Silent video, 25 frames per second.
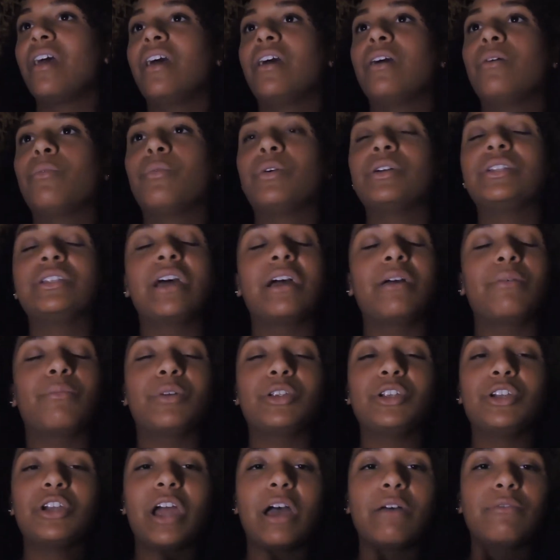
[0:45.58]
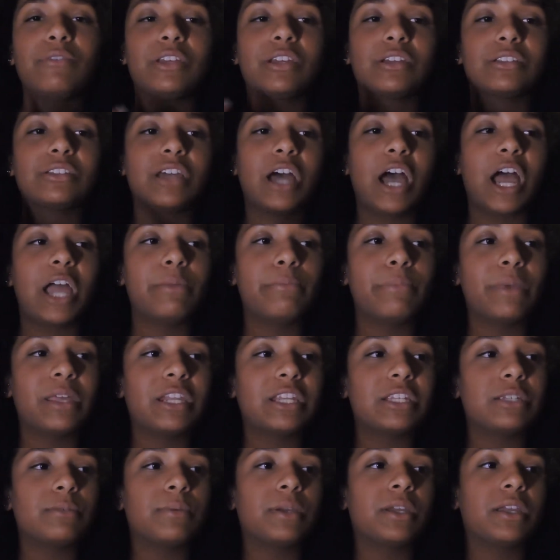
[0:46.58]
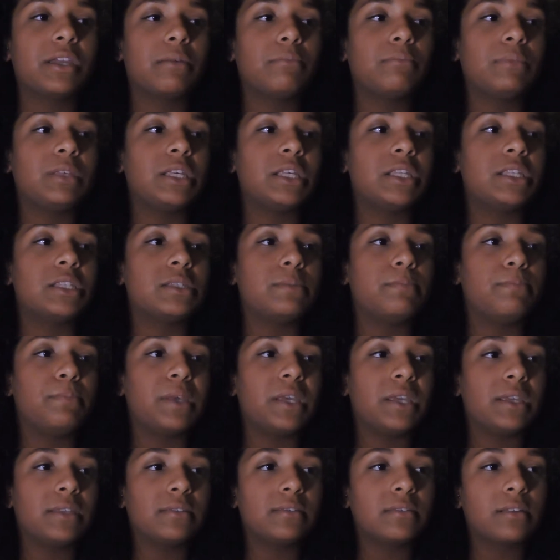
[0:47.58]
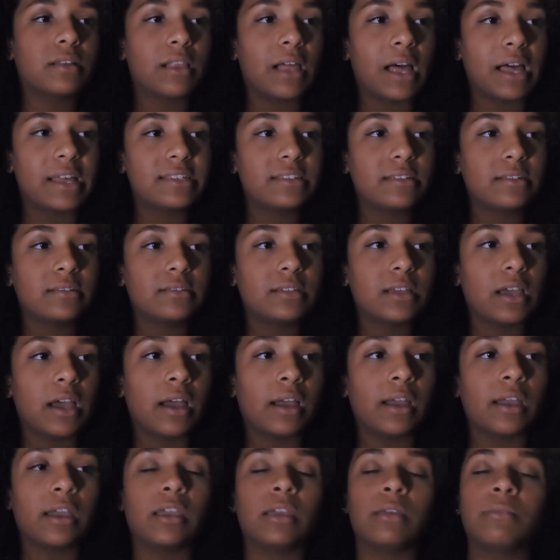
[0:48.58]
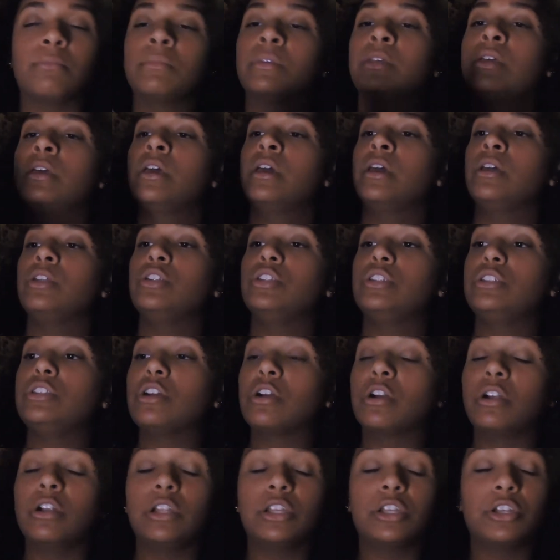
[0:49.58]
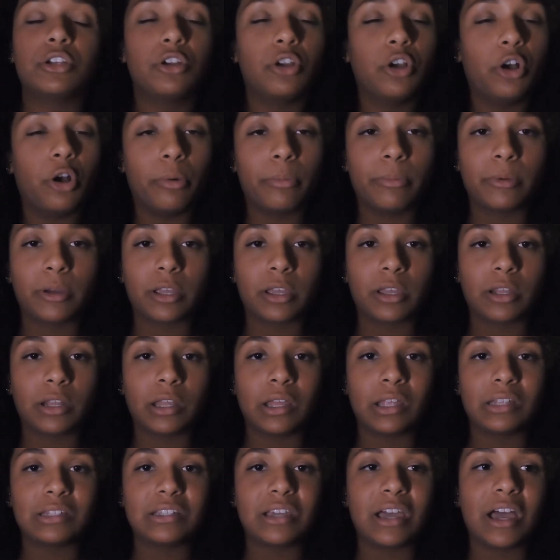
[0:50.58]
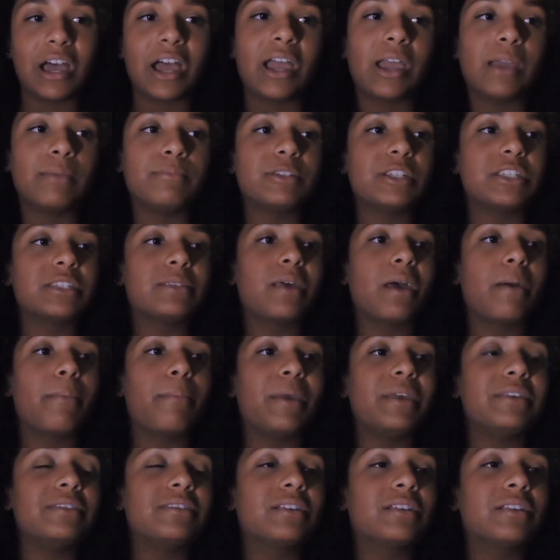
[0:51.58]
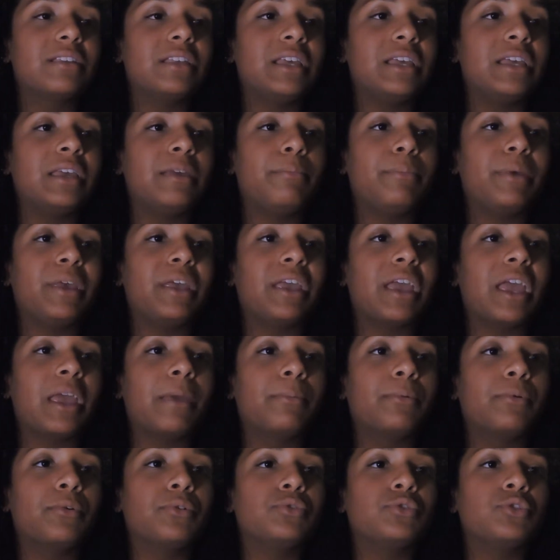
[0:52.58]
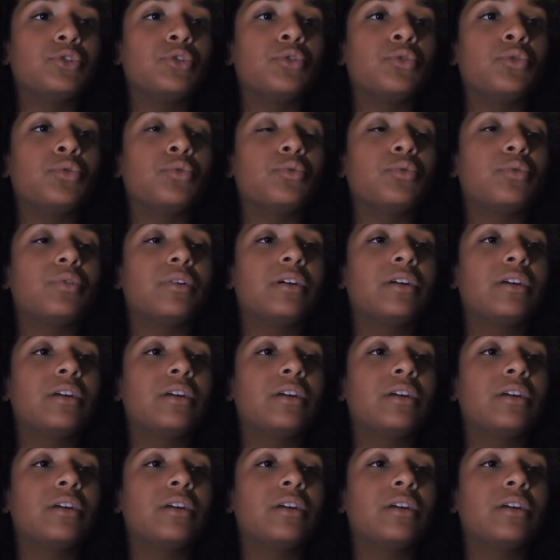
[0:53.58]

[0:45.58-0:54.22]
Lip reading: When you're having good time management, it means being to class on time, turning your homework in that time, just basically being able to